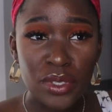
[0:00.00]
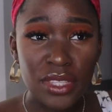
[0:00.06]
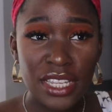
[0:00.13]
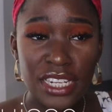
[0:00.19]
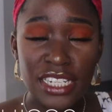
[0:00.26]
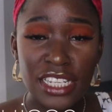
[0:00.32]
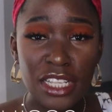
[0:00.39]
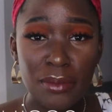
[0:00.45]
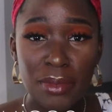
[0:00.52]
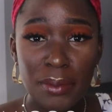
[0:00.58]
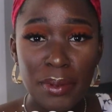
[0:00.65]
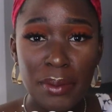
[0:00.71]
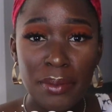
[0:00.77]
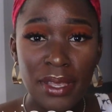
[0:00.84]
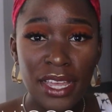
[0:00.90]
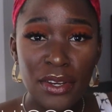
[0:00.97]
with Adele, blah
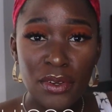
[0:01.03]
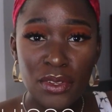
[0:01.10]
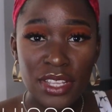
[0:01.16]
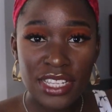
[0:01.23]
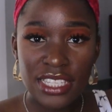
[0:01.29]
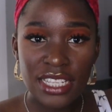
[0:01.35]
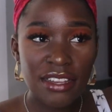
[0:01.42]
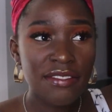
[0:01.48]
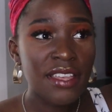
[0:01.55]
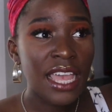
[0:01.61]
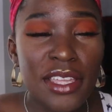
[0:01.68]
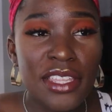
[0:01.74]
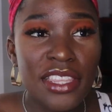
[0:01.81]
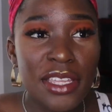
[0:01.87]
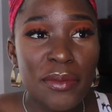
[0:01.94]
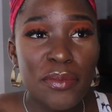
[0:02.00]
blah blah and all that stuff.
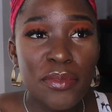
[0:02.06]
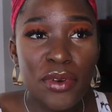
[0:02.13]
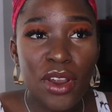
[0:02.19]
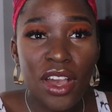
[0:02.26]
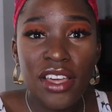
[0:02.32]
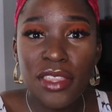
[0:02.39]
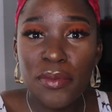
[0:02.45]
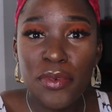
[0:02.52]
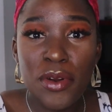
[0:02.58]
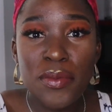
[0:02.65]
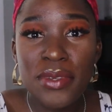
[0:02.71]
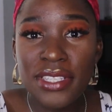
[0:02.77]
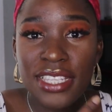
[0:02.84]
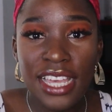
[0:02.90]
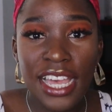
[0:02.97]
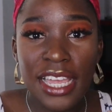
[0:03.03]
They broke the
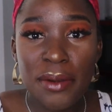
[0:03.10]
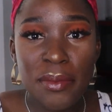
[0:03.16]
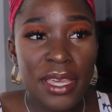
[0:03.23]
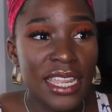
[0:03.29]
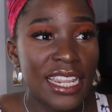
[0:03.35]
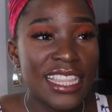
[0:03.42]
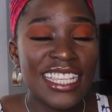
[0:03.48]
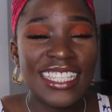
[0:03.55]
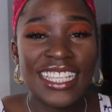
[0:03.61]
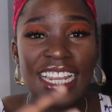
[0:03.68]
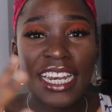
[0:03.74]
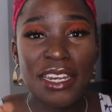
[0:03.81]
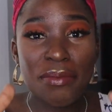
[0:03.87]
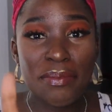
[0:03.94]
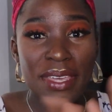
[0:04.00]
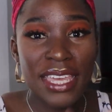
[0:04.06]
promise they had made, and they
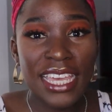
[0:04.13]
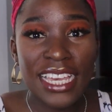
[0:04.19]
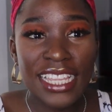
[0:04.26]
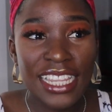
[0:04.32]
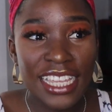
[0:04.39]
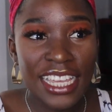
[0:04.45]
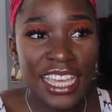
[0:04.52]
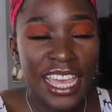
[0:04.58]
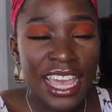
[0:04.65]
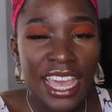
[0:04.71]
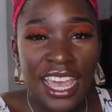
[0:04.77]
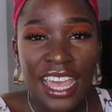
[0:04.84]
started mingling.